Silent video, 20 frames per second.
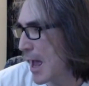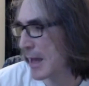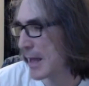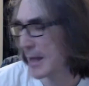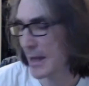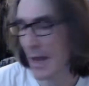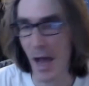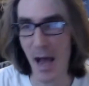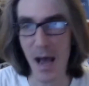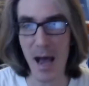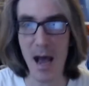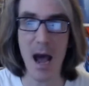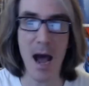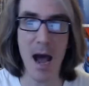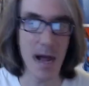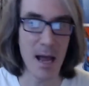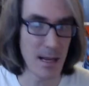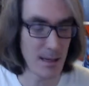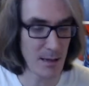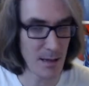and
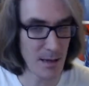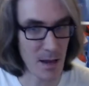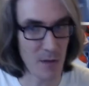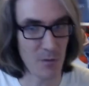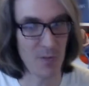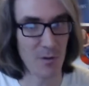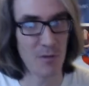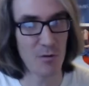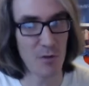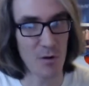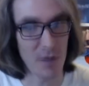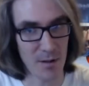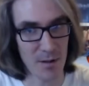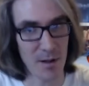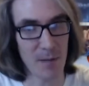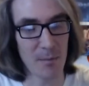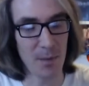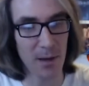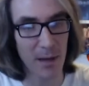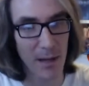I was
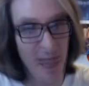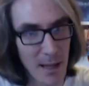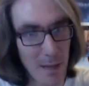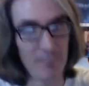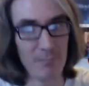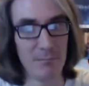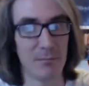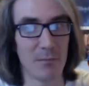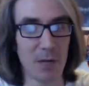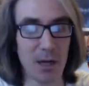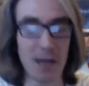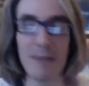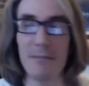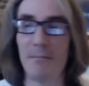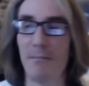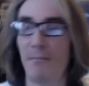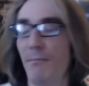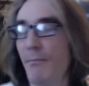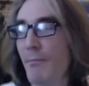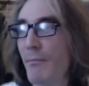dressed up again,
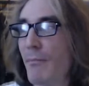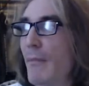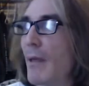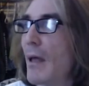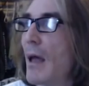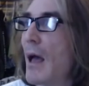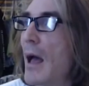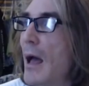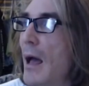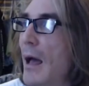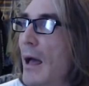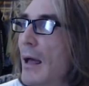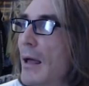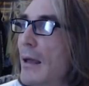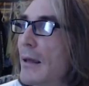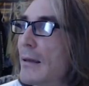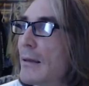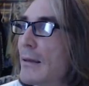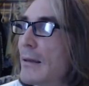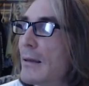right?
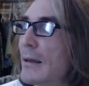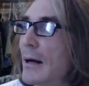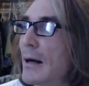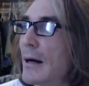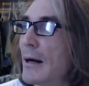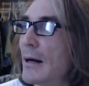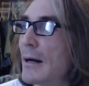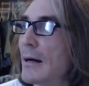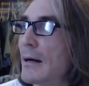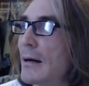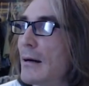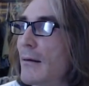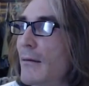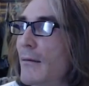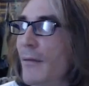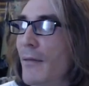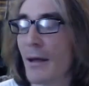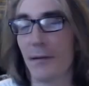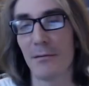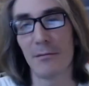And
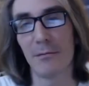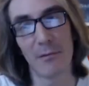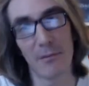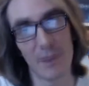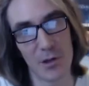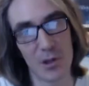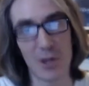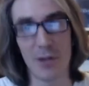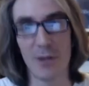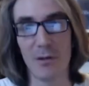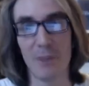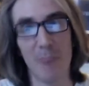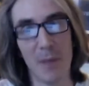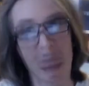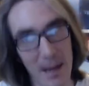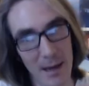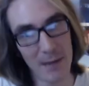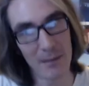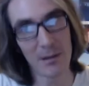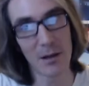then she
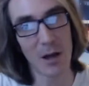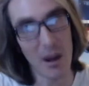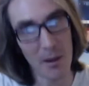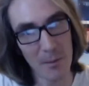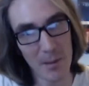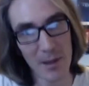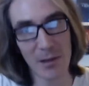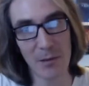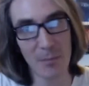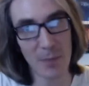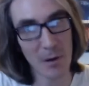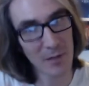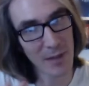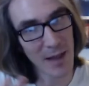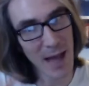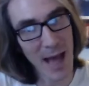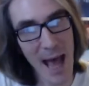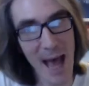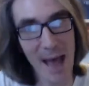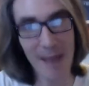made a comment
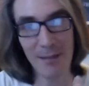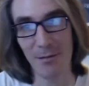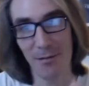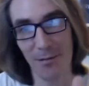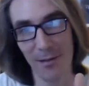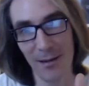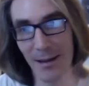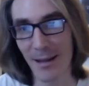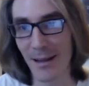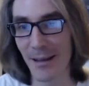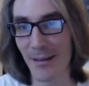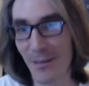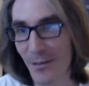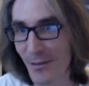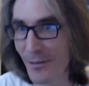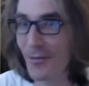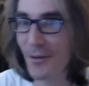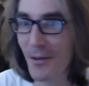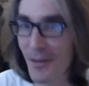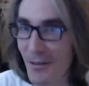about the hats
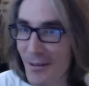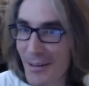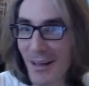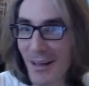again. So,